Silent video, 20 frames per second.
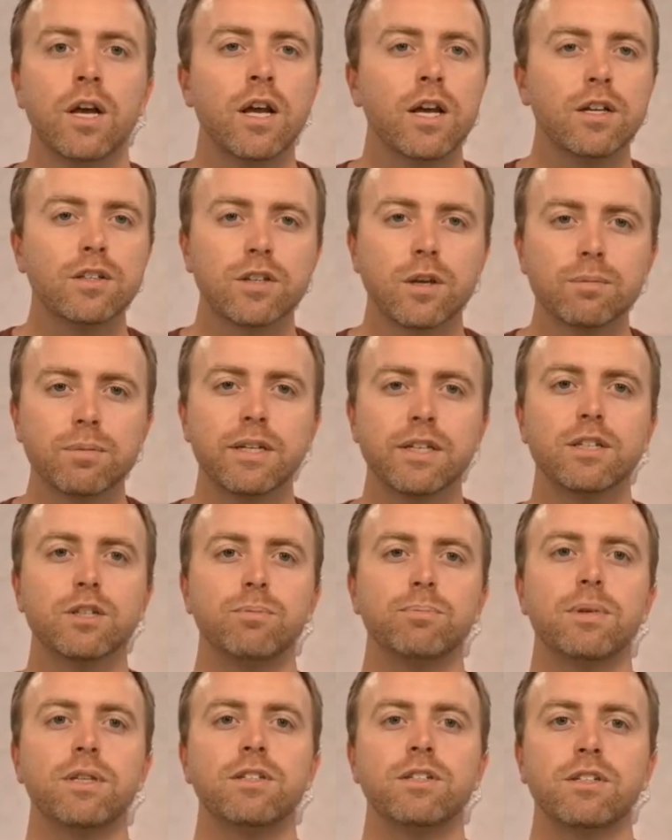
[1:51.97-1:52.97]
something
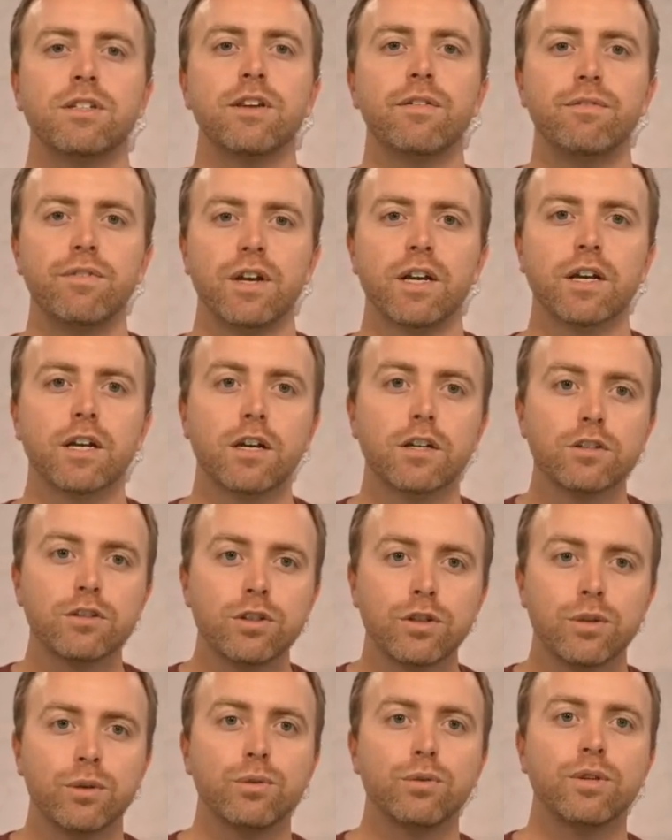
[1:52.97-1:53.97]
specific
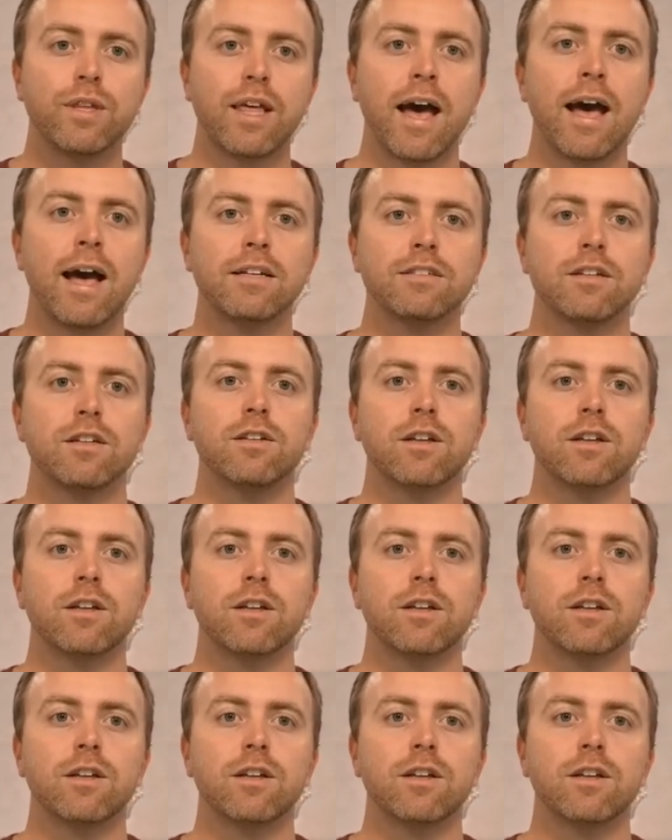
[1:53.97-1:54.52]
to that,